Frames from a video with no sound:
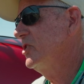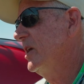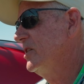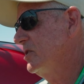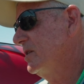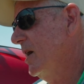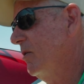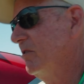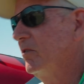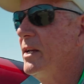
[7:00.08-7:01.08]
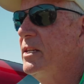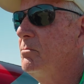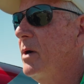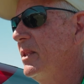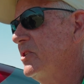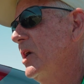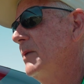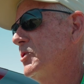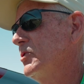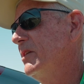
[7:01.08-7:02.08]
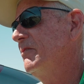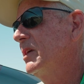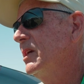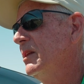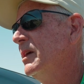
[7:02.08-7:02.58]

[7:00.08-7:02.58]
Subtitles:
change it. However, I did buy the type certificate,